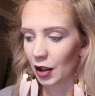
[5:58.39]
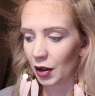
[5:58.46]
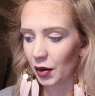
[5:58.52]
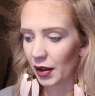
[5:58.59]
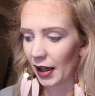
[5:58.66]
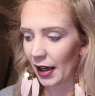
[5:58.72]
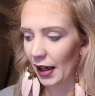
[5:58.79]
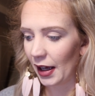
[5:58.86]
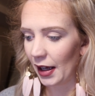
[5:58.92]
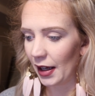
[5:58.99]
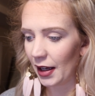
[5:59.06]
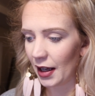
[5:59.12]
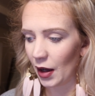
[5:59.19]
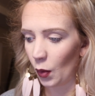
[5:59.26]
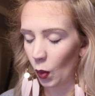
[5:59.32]

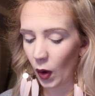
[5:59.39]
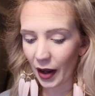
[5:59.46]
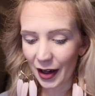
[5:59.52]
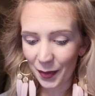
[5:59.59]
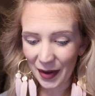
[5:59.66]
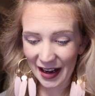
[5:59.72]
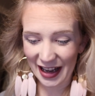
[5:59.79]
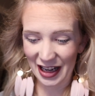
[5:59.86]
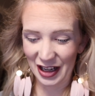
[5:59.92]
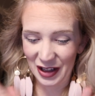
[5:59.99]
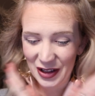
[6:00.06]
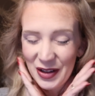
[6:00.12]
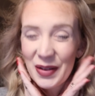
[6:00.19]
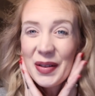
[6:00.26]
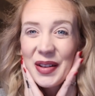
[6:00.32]
Okay, what am I gonna
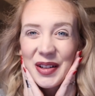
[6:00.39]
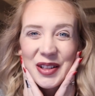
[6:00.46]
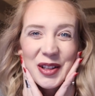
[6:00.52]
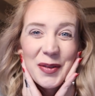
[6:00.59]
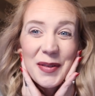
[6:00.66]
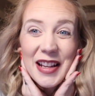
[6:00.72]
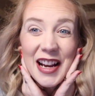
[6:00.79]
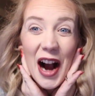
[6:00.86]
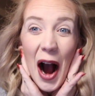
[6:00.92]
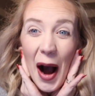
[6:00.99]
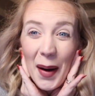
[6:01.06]
do? There's so many